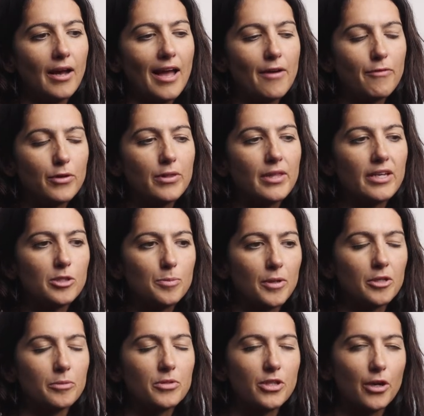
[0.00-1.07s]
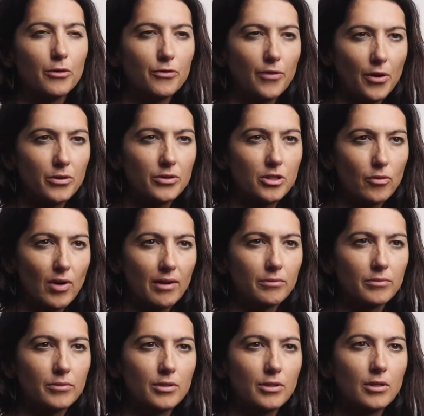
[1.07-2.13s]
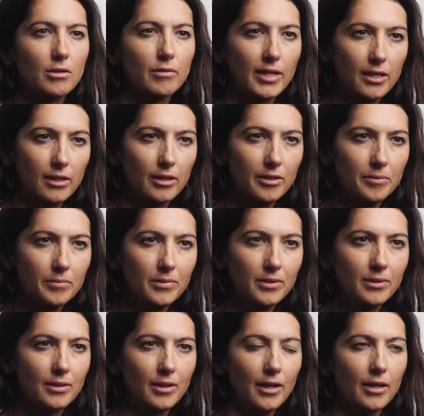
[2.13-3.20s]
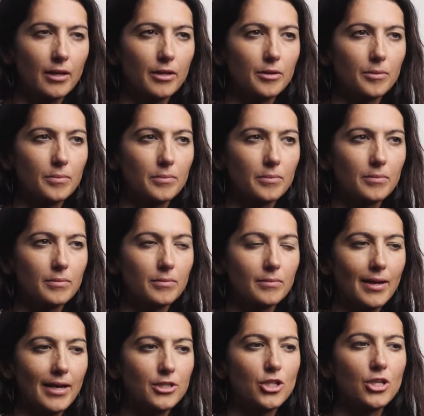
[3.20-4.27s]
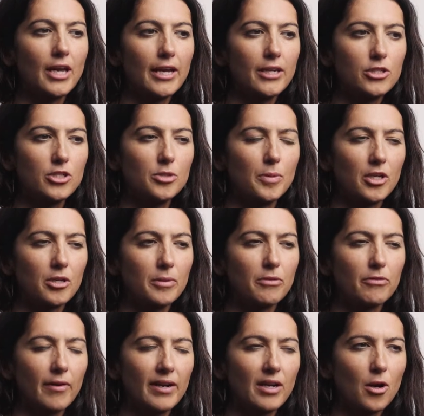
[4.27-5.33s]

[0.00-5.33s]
everything has become so focused around curriculum. Education is becoming very